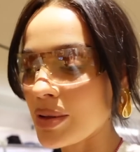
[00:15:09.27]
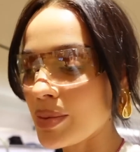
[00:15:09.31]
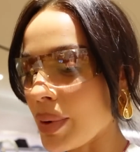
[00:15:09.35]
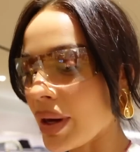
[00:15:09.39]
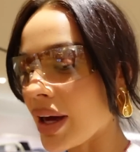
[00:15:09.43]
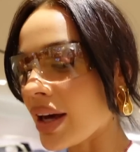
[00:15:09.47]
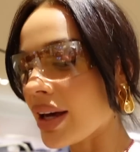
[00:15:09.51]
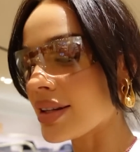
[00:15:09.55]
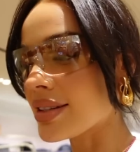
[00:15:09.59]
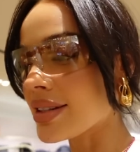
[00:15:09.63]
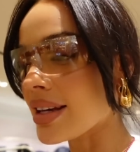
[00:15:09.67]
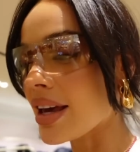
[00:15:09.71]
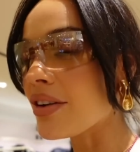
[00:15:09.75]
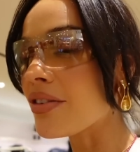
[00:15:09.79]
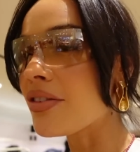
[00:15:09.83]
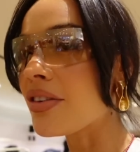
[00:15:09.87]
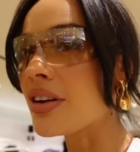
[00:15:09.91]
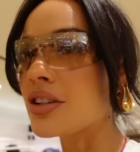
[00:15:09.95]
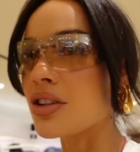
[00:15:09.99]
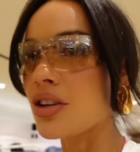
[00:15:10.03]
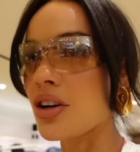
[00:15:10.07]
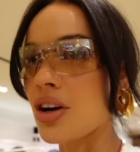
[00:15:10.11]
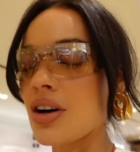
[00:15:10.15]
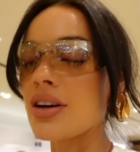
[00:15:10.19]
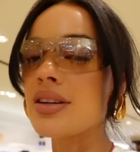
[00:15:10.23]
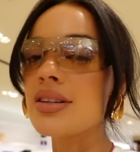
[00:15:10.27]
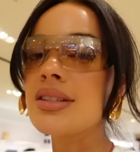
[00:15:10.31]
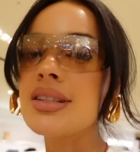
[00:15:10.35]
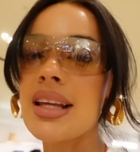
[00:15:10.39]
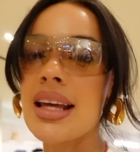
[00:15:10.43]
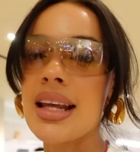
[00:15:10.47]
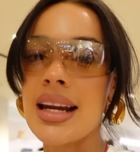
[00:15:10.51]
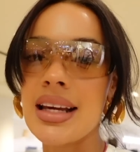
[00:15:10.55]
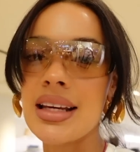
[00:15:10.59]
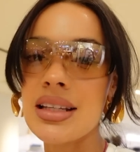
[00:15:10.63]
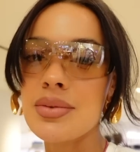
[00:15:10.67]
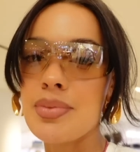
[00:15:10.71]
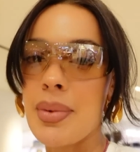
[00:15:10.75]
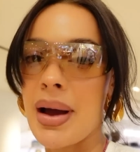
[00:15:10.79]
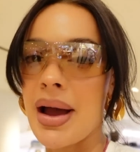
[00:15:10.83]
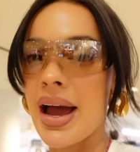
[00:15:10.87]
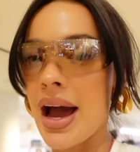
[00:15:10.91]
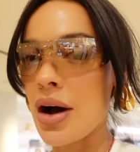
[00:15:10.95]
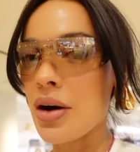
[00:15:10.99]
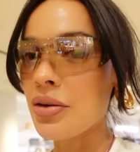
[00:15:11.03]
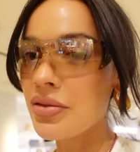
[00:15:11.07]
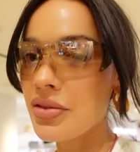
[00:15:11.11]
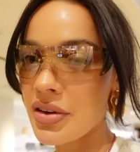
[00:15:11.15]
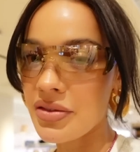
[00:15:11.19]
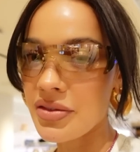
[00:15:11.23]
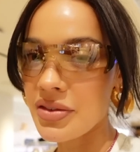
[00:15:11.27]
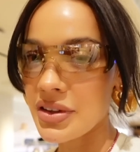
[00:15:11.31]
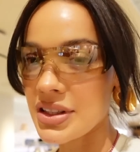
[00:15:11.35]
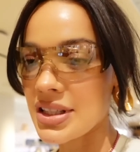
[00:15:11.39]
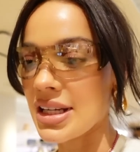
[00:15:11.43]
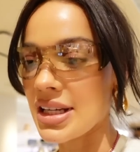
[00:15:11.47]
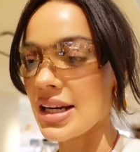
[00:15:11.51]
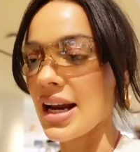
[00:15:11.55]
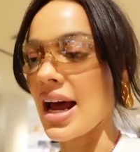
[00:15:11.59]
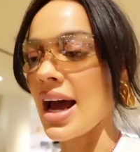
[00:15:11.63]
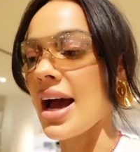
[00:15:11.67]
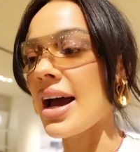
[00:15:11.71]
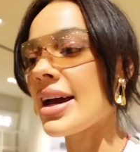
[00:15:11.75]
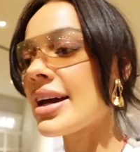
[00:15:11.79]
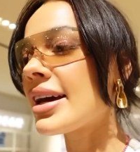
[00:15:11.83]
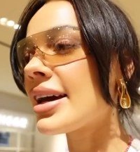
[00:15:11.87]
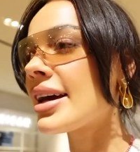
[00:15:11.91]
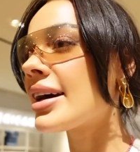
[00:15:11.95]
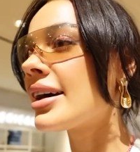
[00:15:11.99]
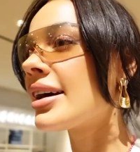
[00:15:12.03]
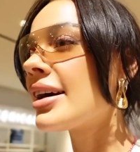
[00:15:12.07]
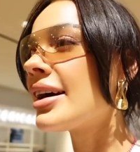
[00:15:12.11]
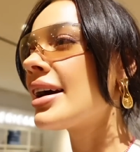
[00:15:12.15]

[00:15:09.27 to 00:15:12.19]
because if it does, then it's my outfit for tonight.